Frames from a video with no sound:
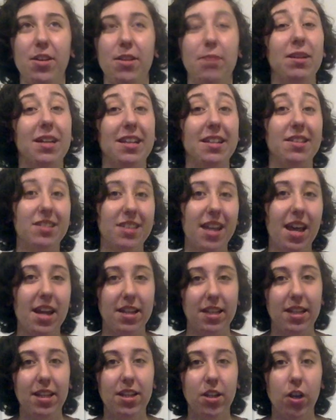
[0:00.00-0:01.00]
instead
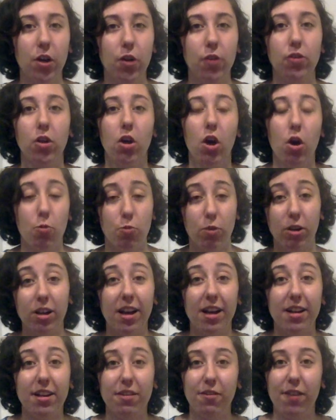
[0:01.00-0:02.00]
he goes, "We're
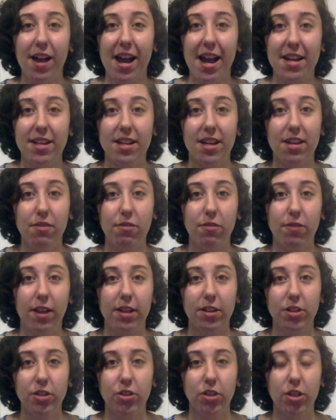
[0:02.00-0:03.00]
gonna find
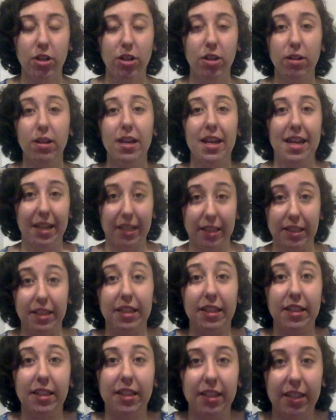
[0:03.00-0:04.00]
adventure in
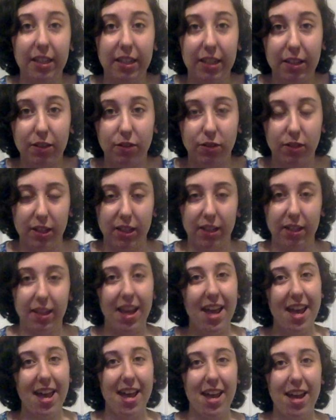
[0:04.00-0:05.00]
the evening
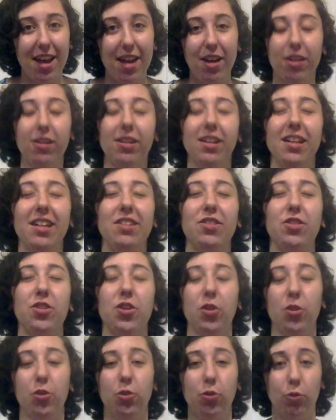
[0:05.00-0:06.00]
air." It's
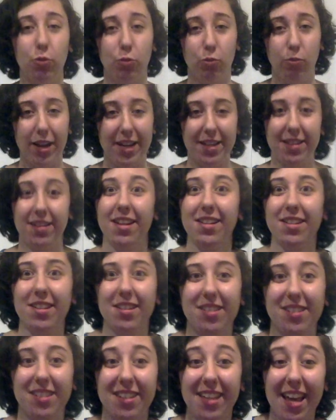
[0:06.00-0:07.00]
great. Let's
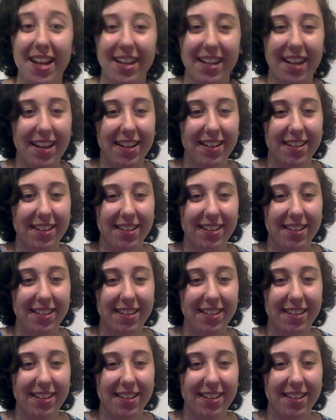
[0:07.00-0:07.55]
listen to that again.